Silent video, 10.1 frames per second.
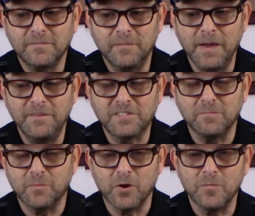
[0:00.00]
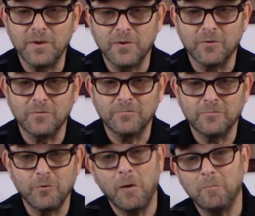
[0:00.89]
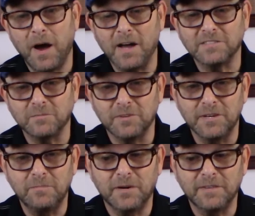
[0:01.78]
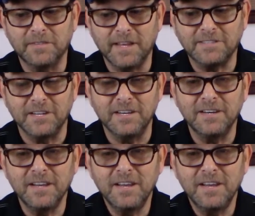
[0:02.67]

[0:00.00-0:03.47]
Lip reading: maybe some bourbon or rum possibly, but that's it.